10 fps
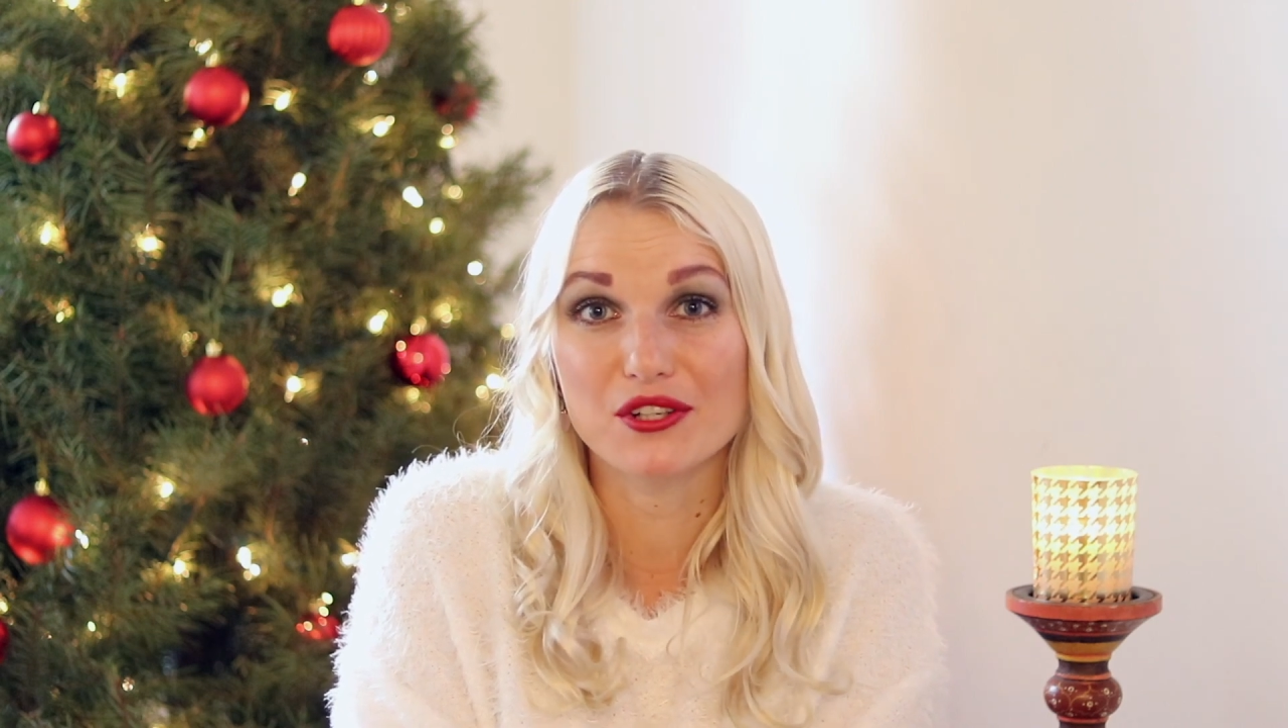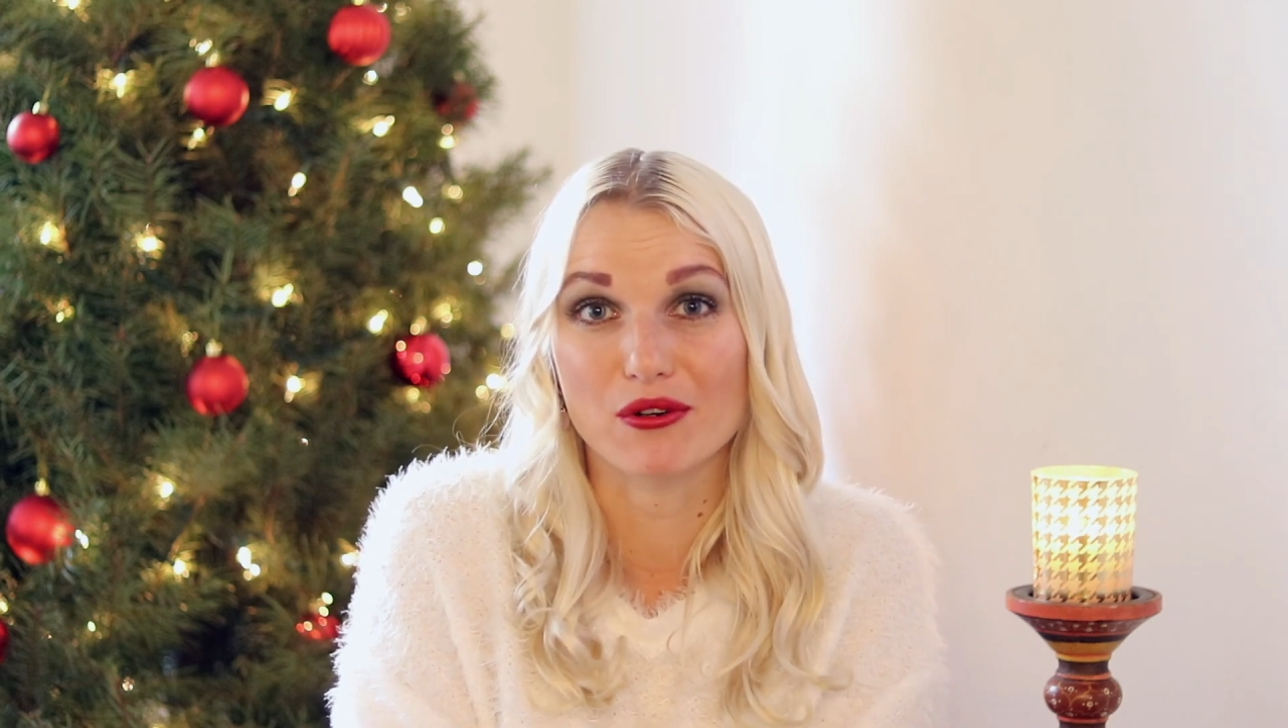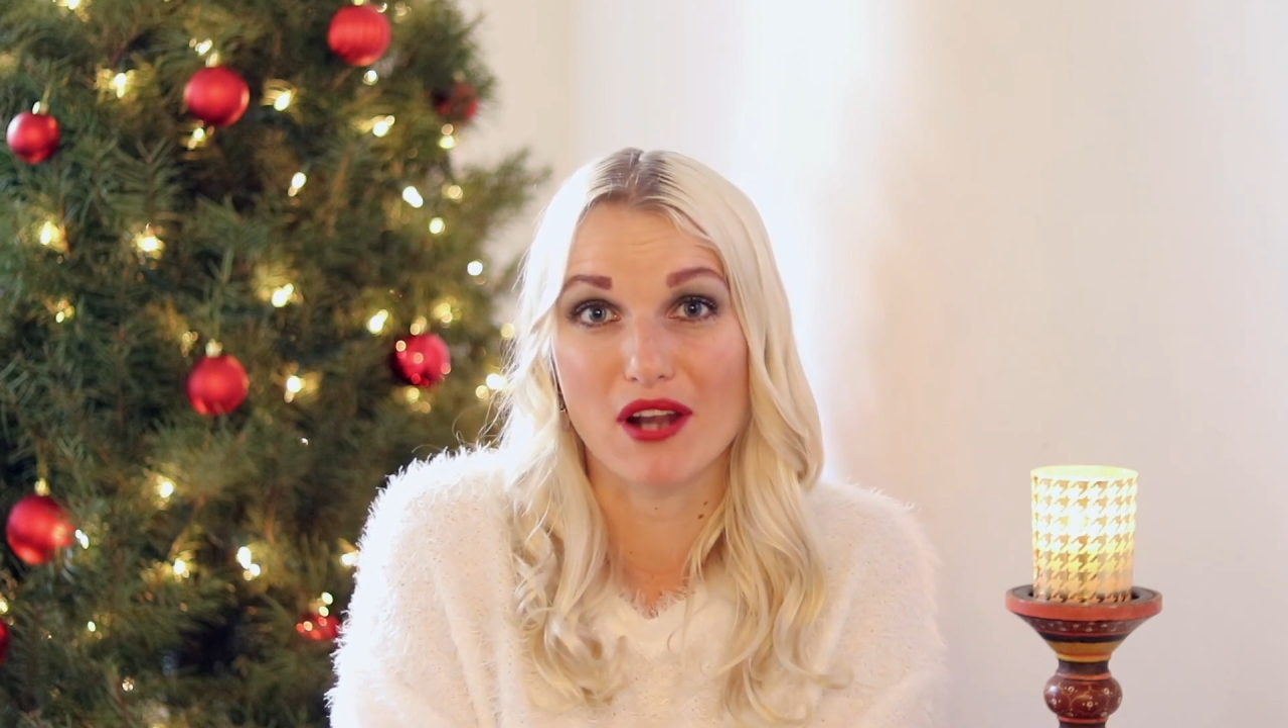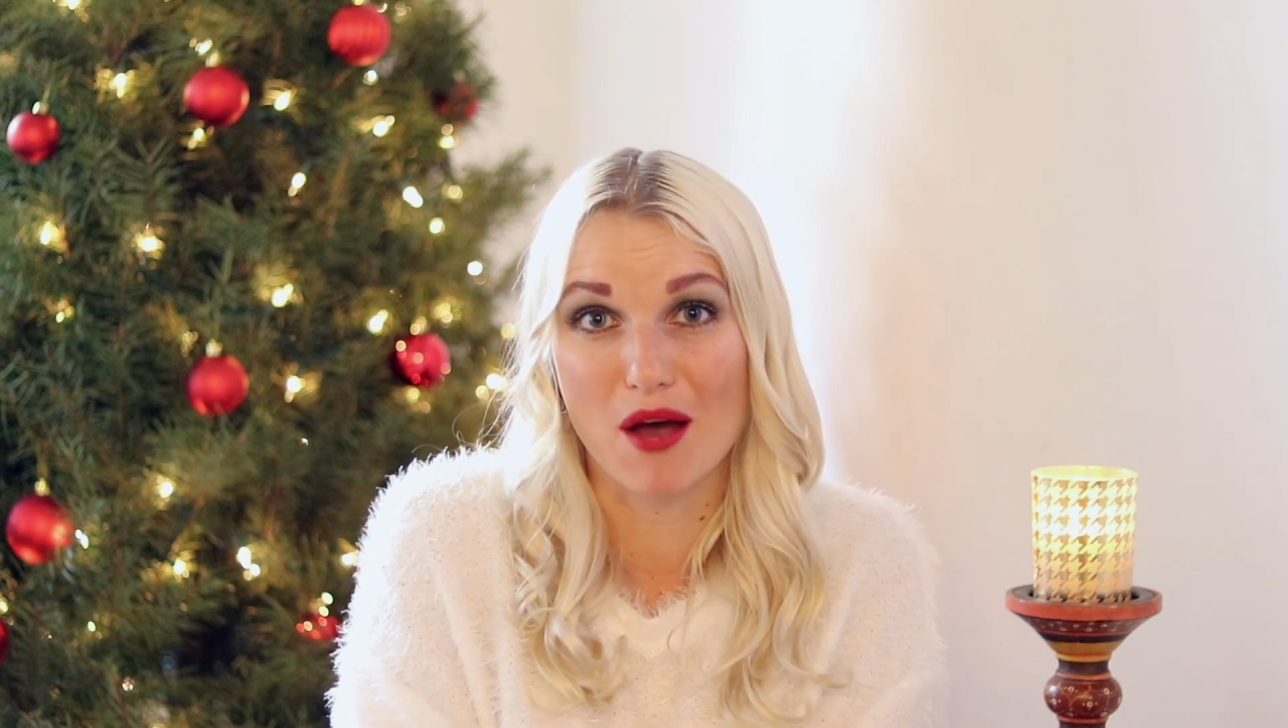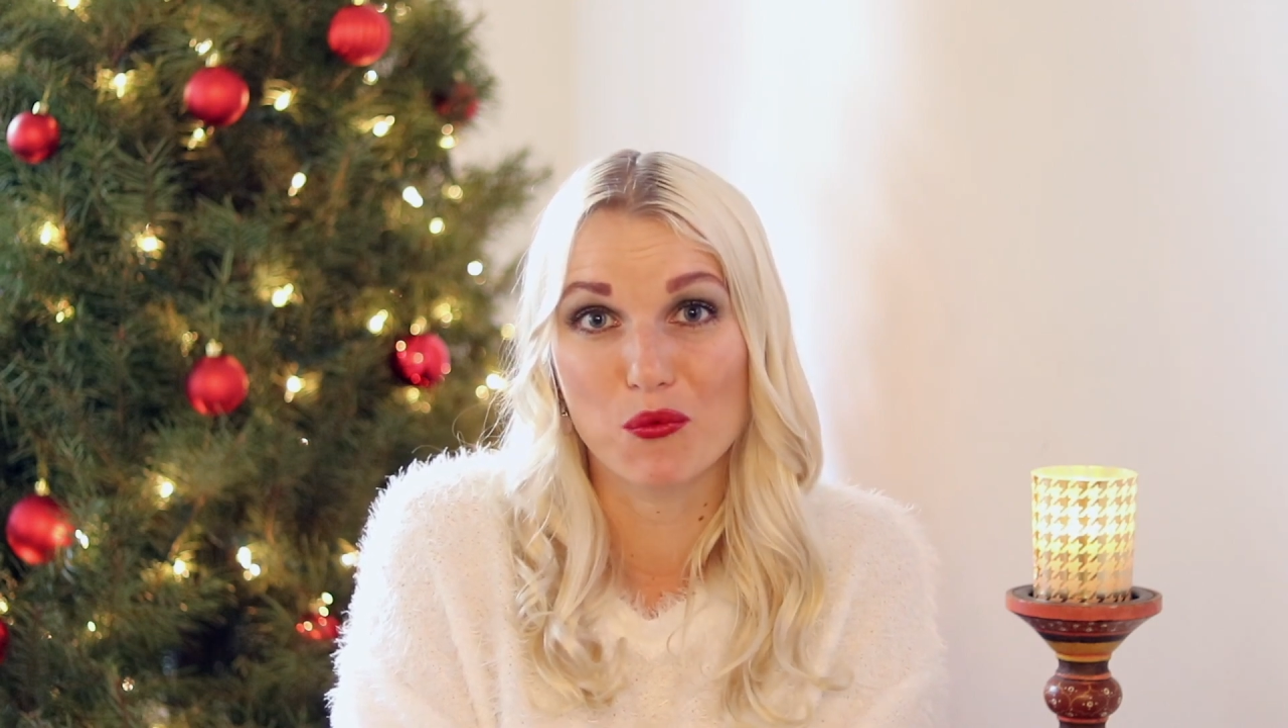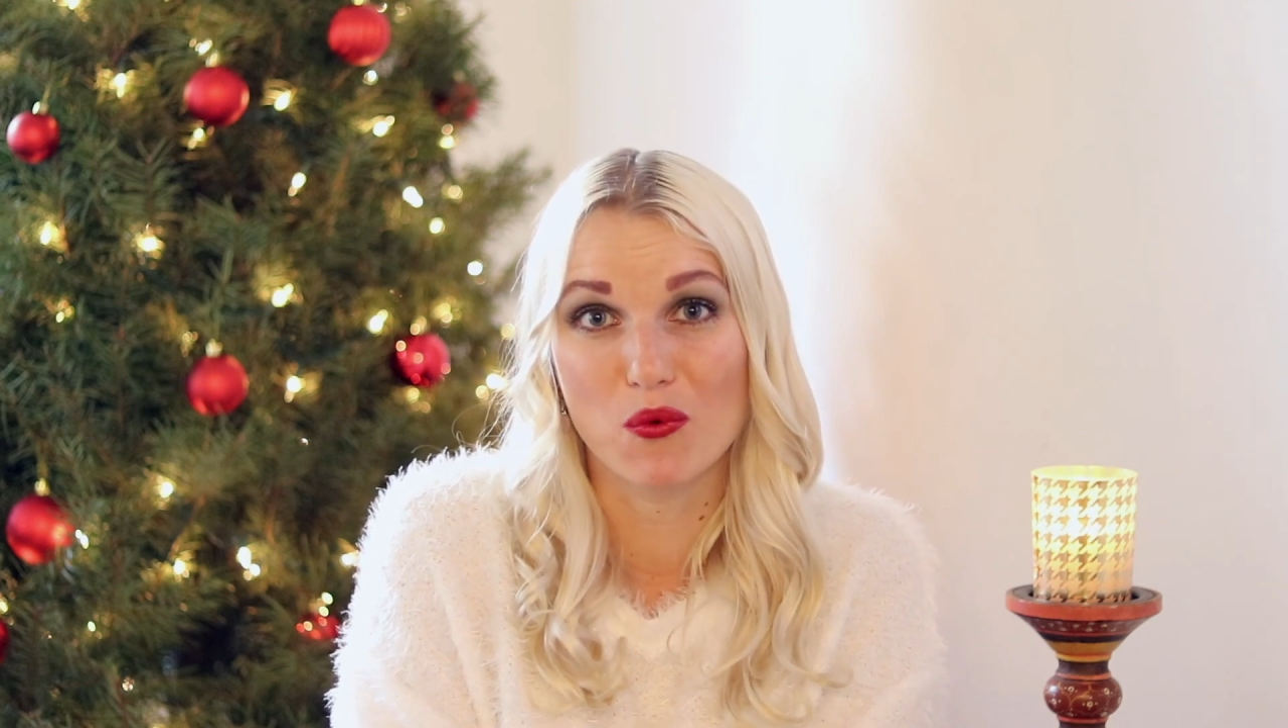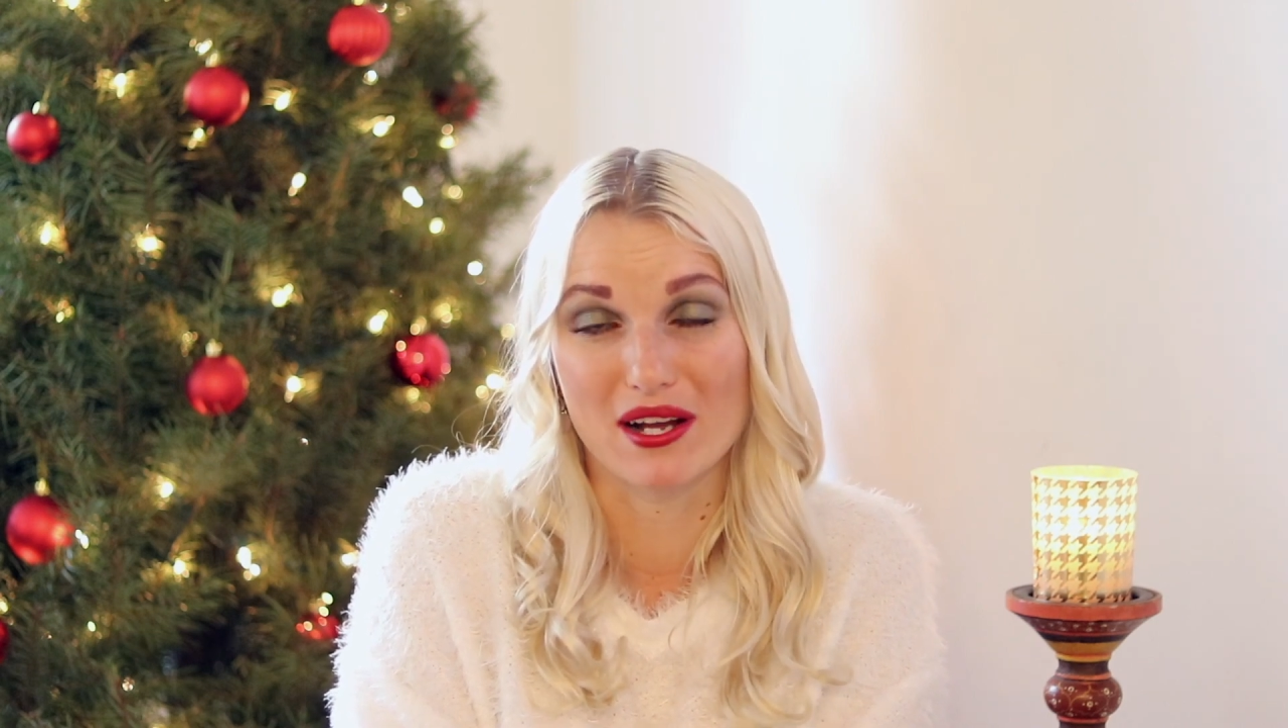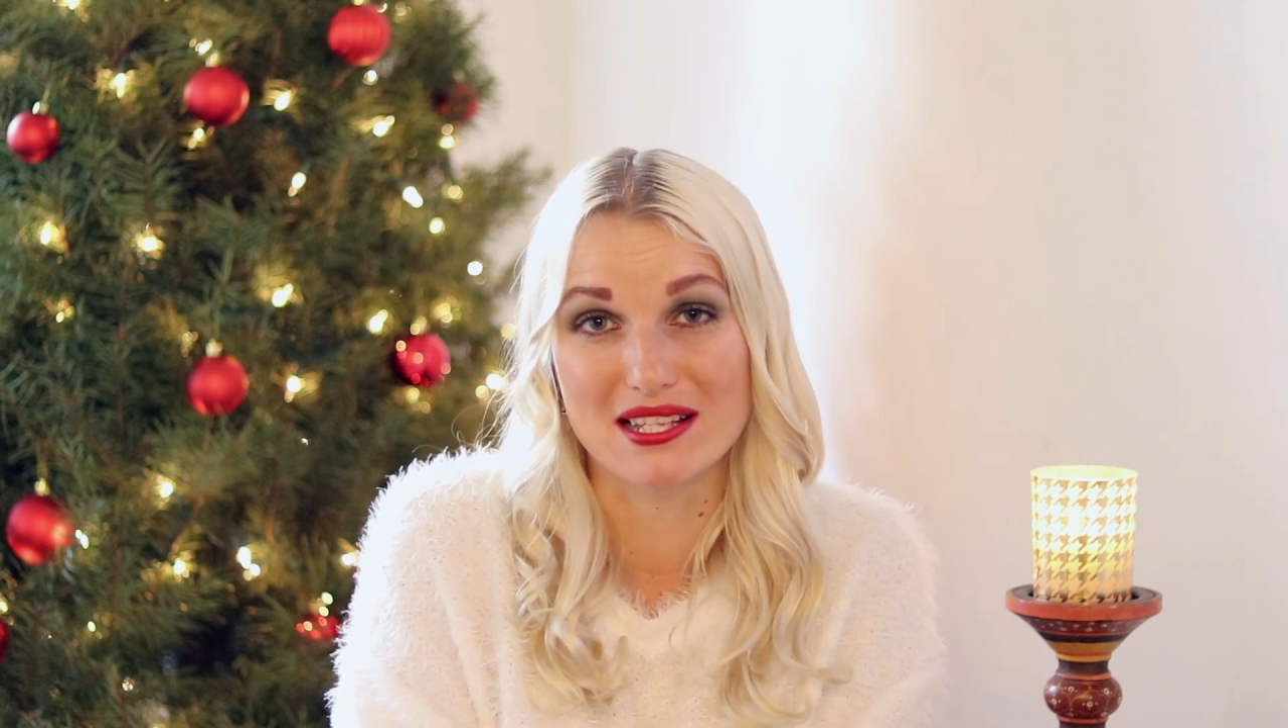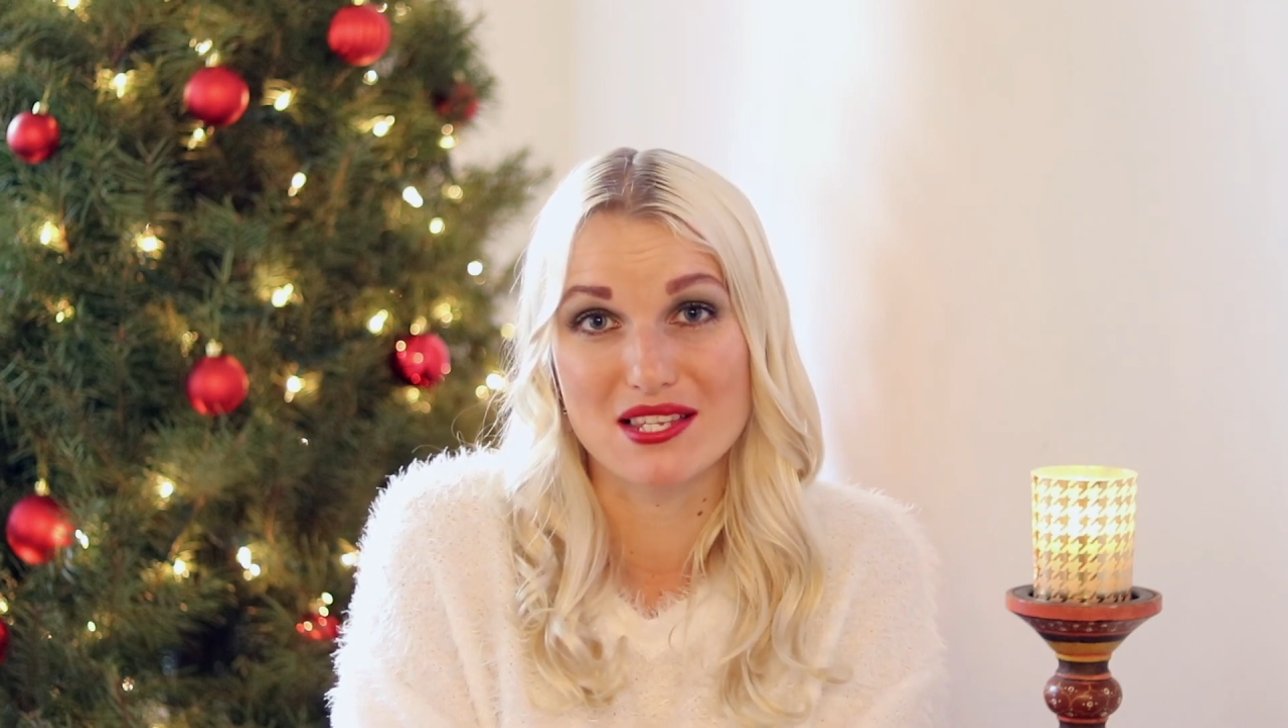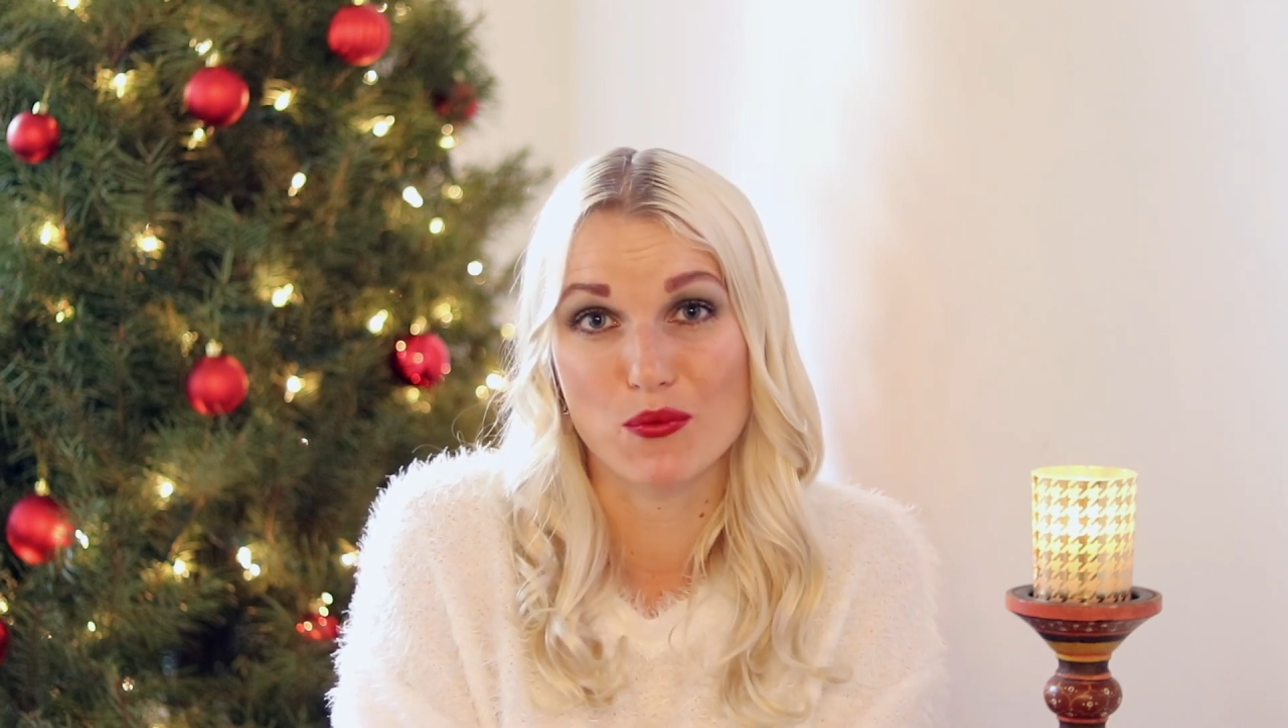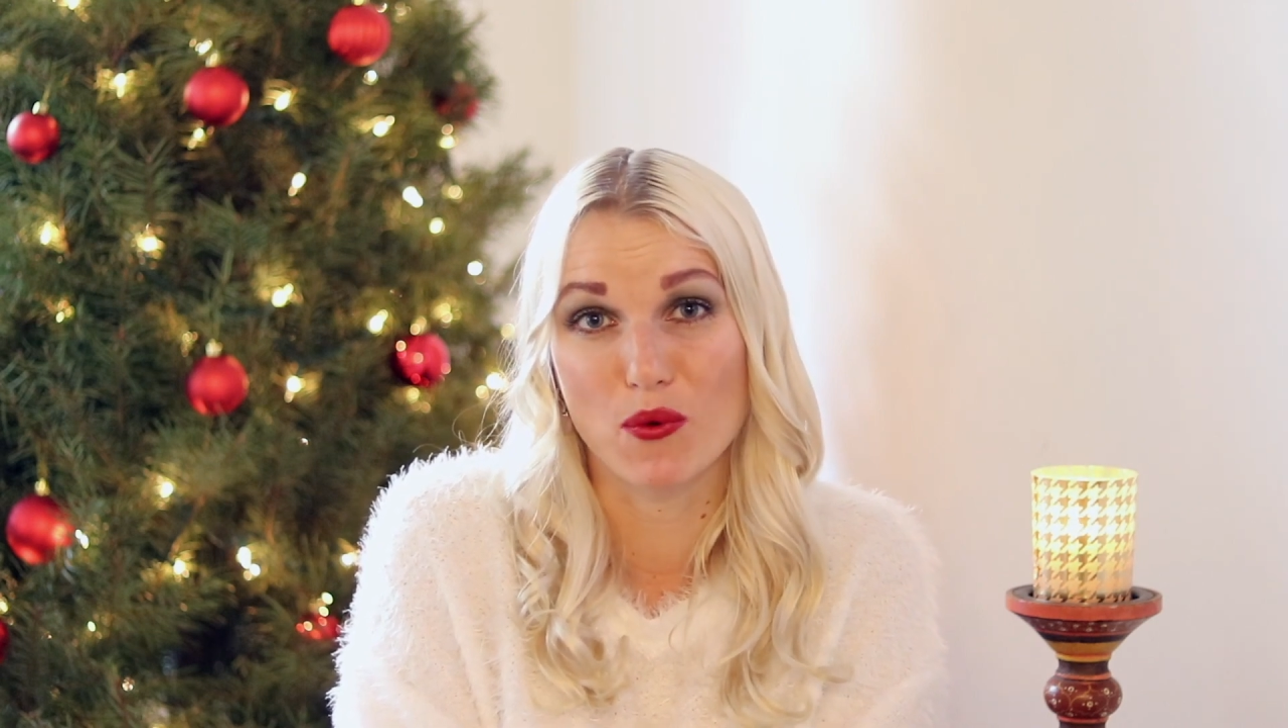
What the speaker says: your loved ones